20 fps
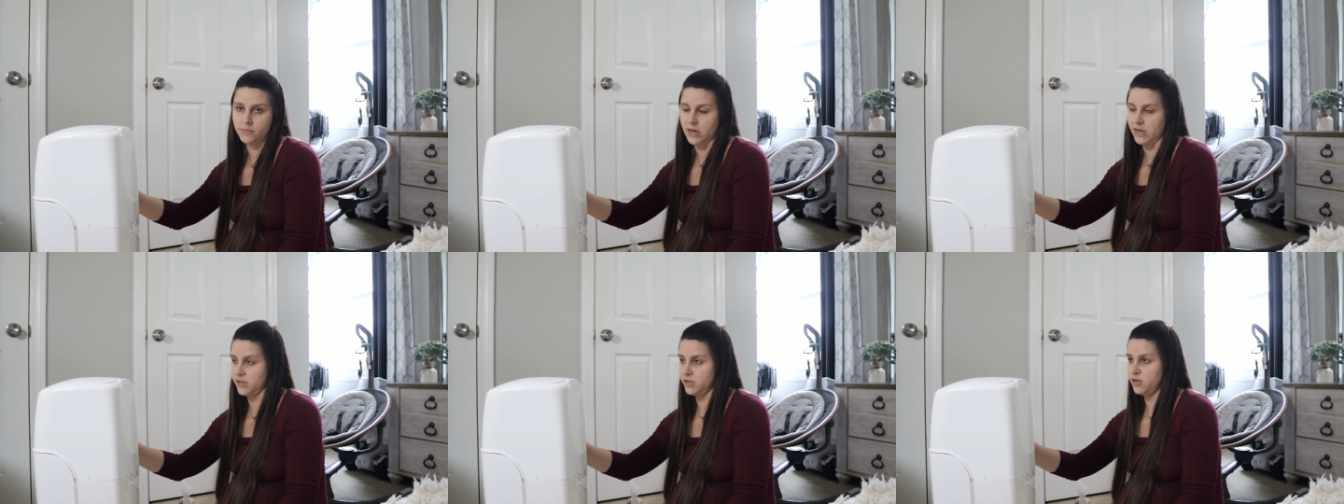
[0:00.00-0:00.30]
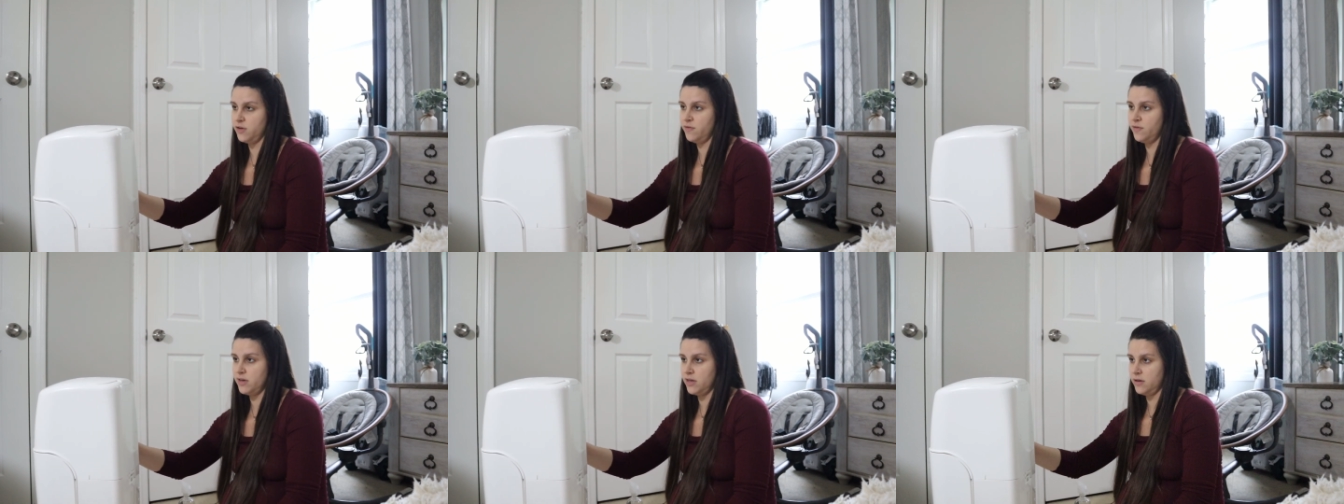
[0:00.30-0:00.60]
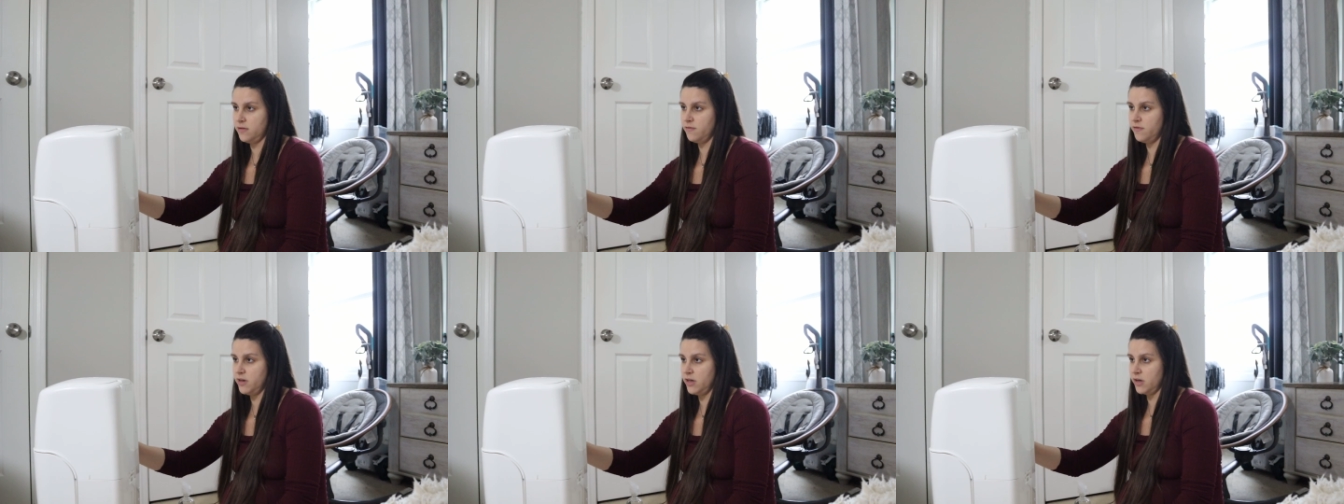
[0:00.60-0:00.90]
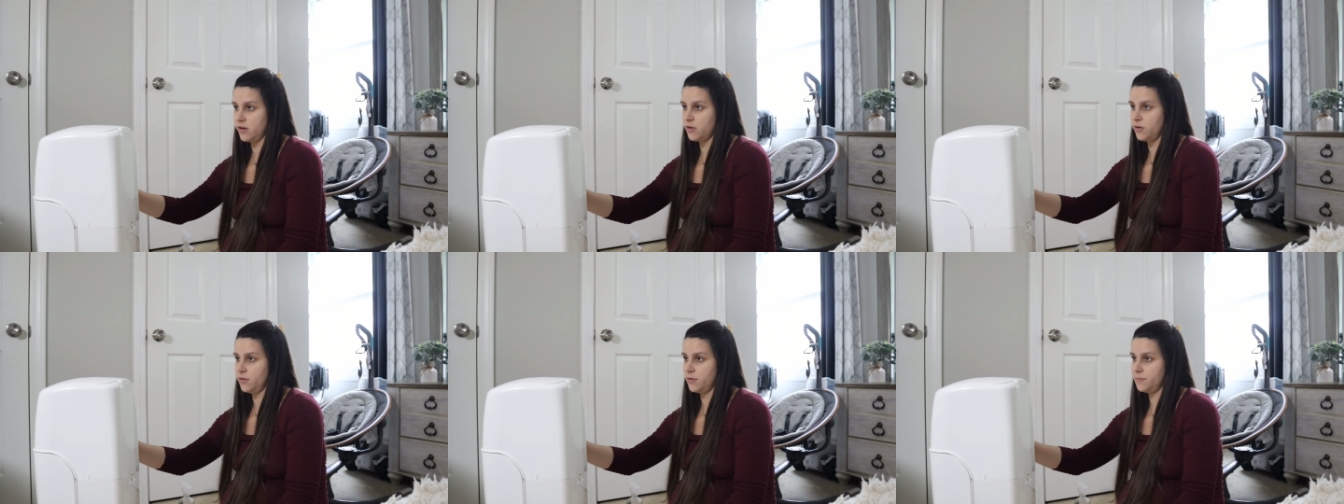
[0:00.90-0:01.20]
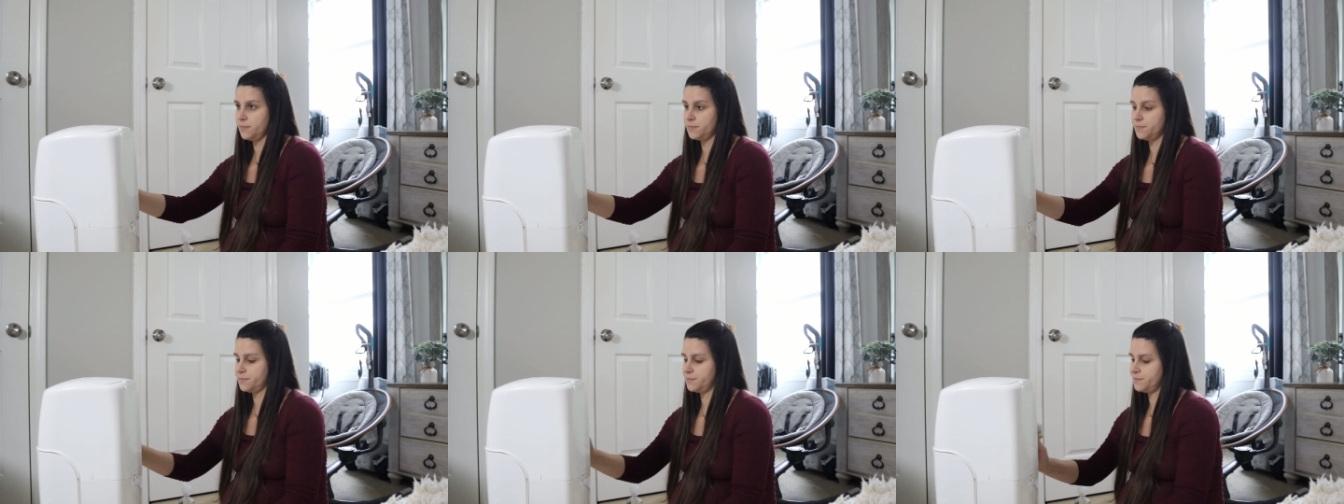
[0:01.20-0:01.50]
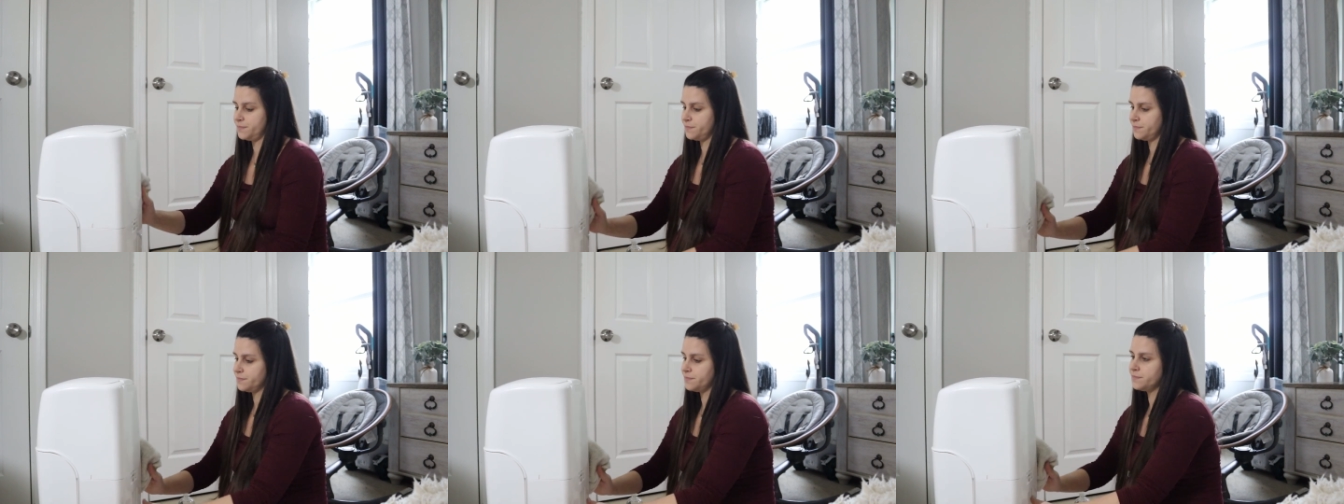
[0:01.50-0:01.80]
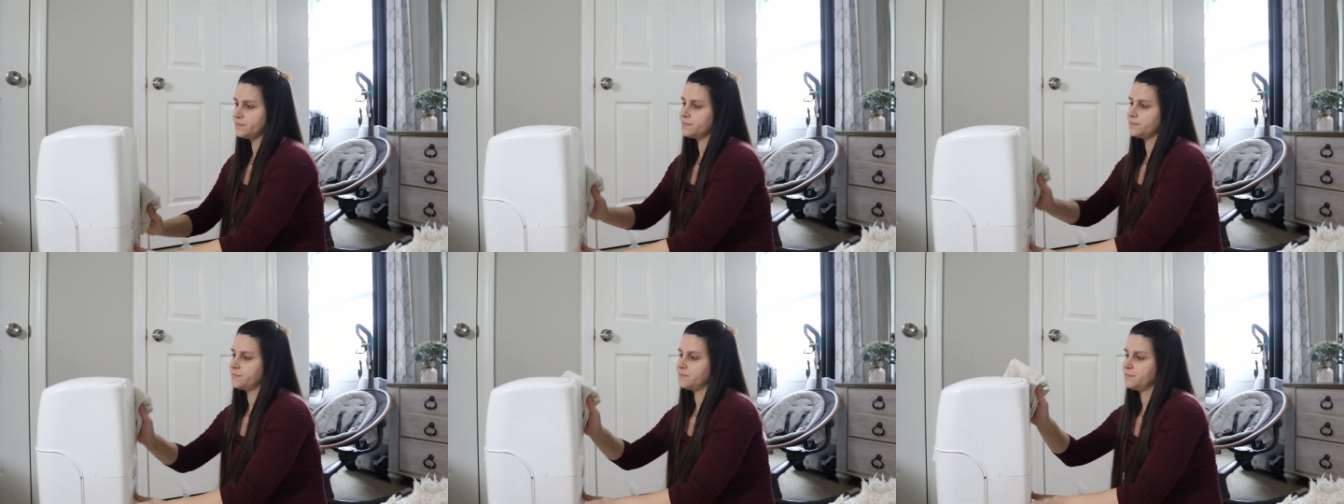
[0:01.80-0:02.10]
SUV vehicle?
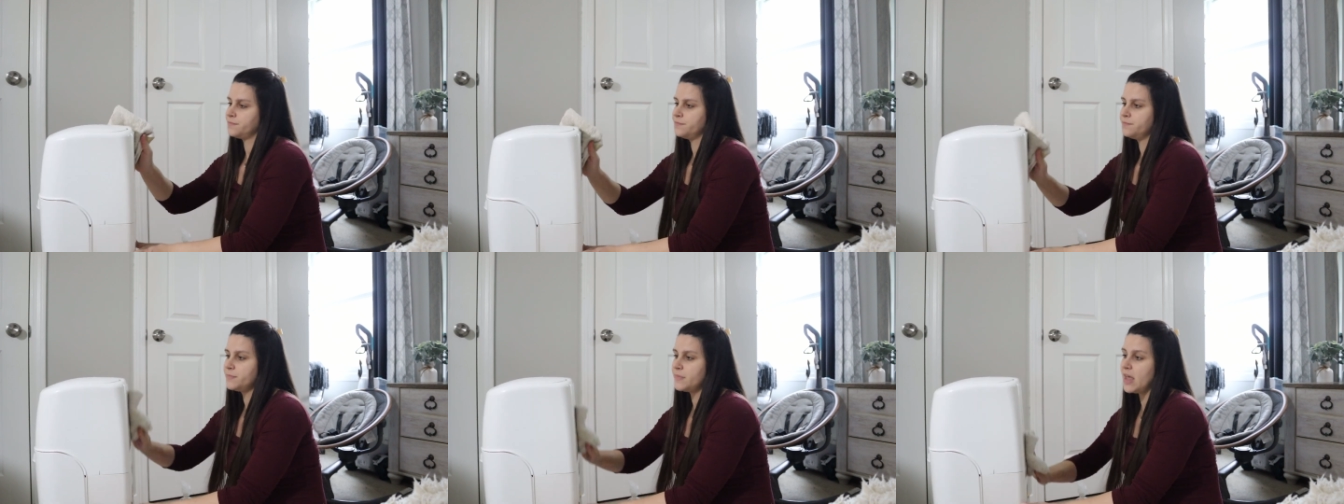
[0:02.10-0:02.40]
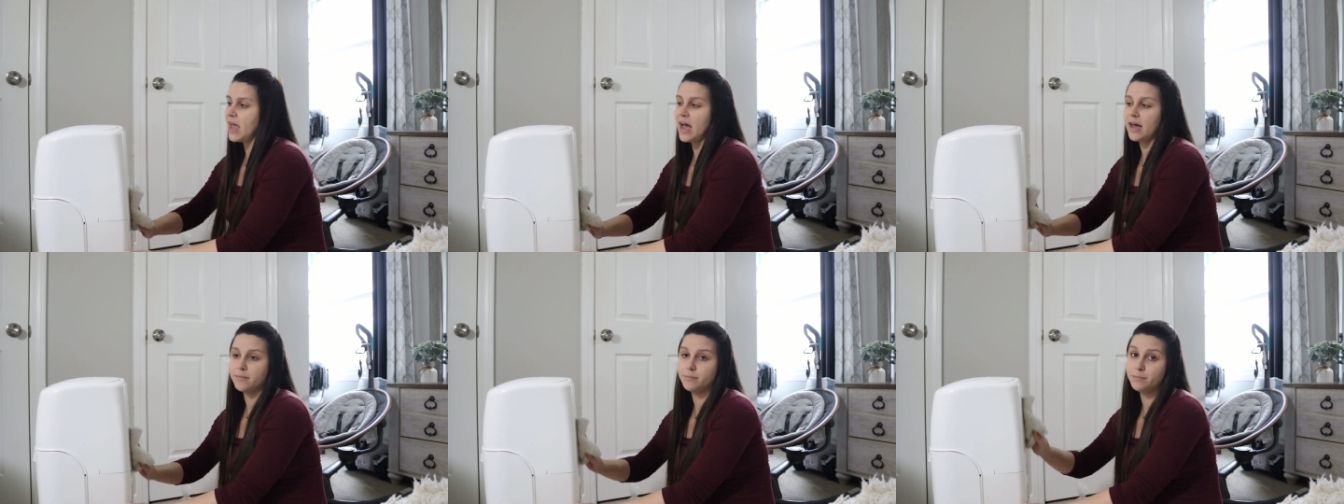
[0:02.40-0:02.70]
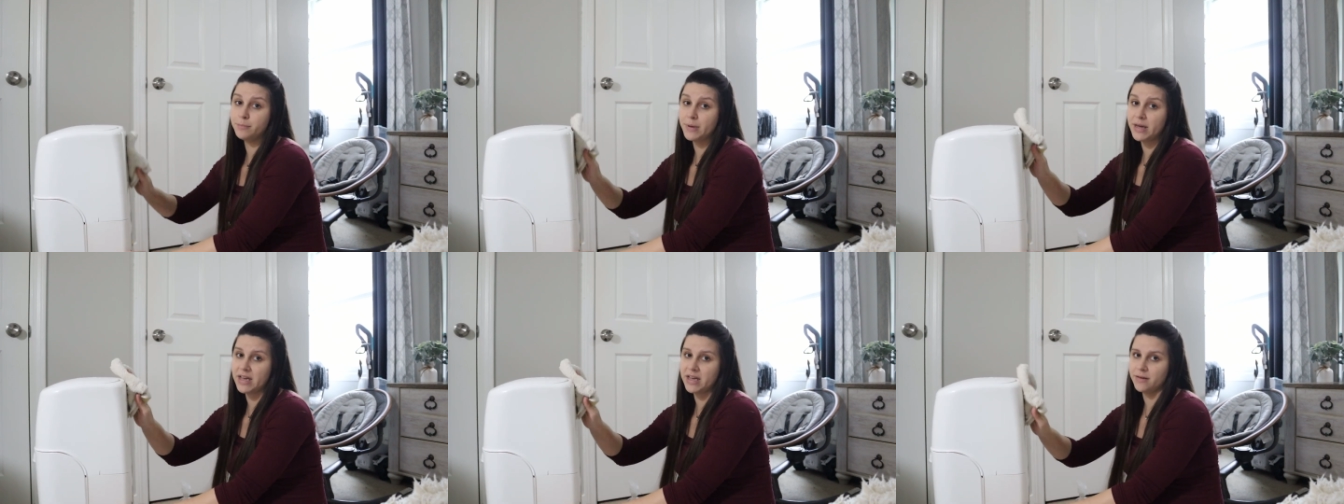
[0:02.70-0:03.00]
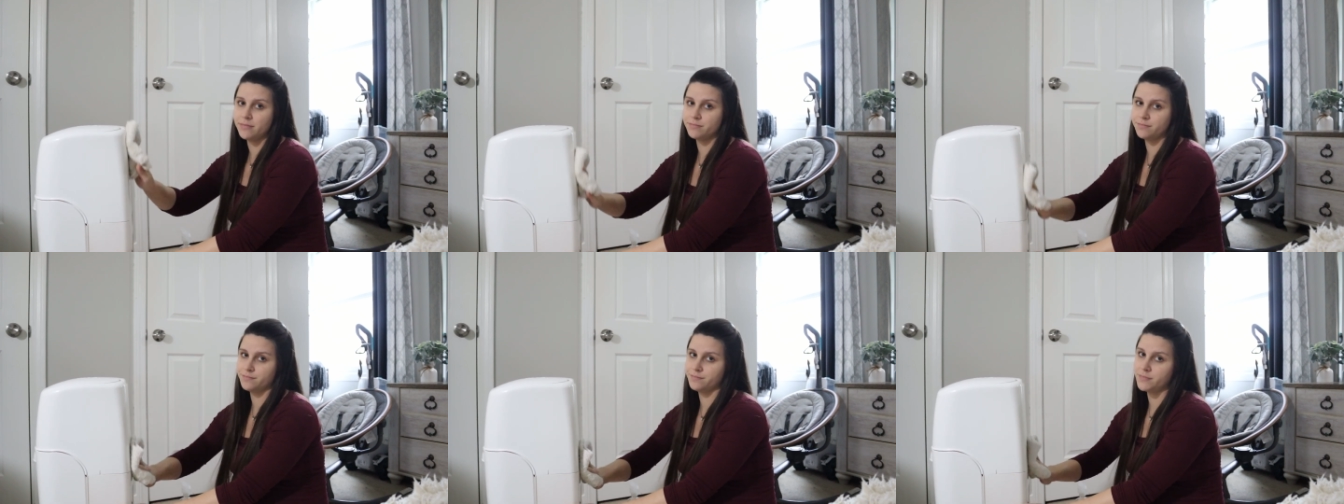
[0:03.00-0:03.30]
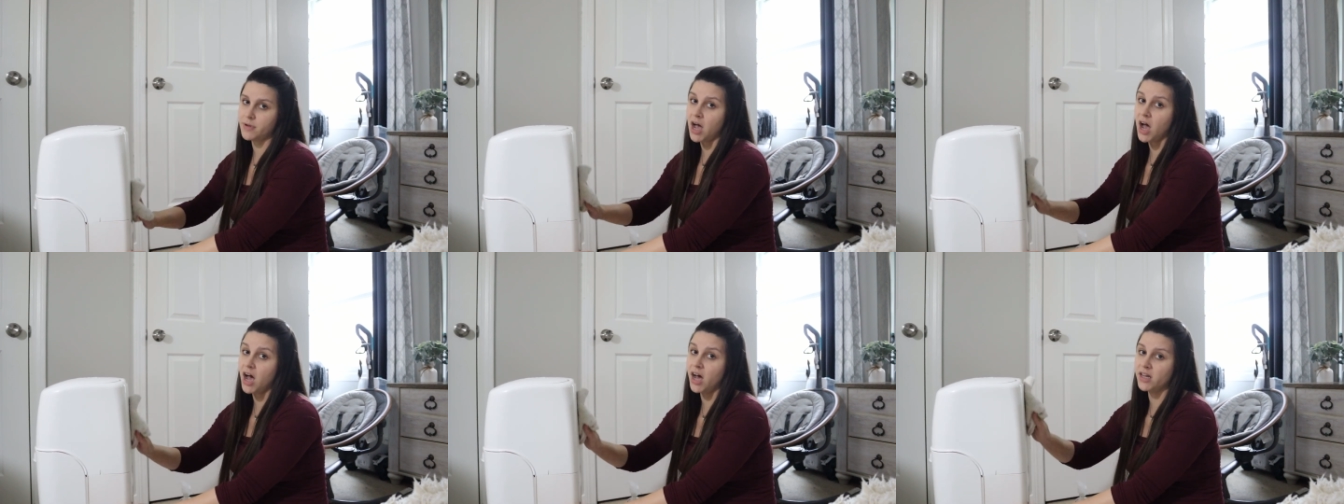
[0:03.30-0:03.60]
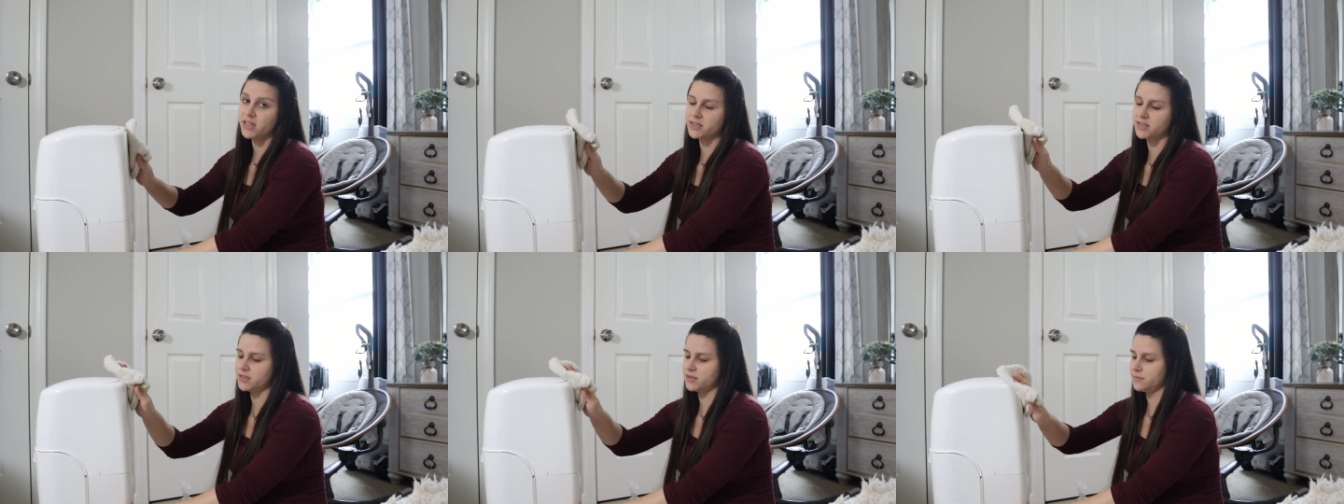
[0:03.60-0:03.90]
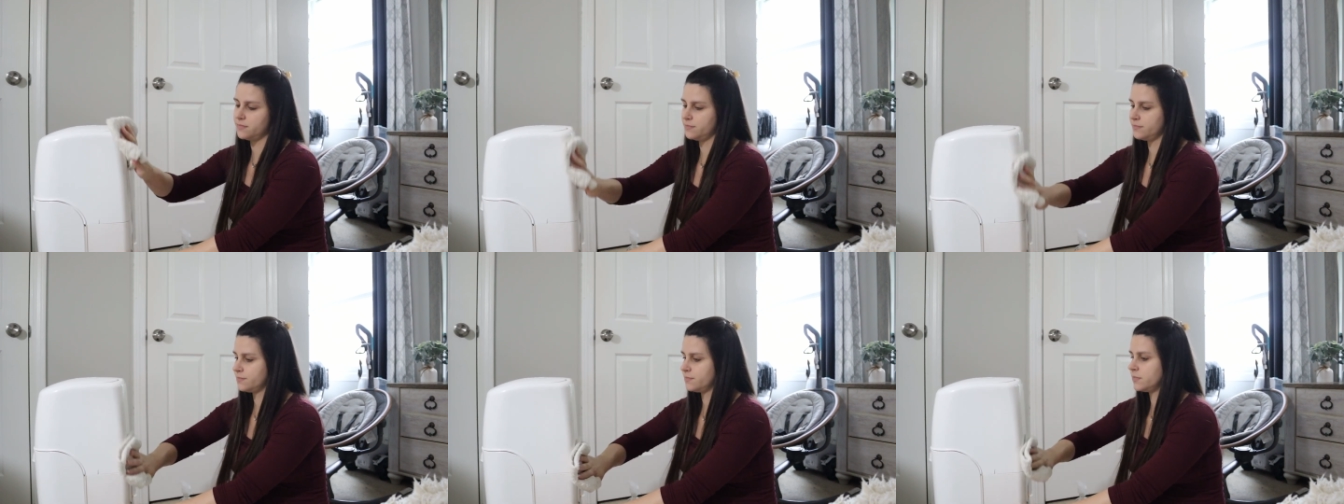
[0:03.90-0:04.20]
Yeah, me. Us.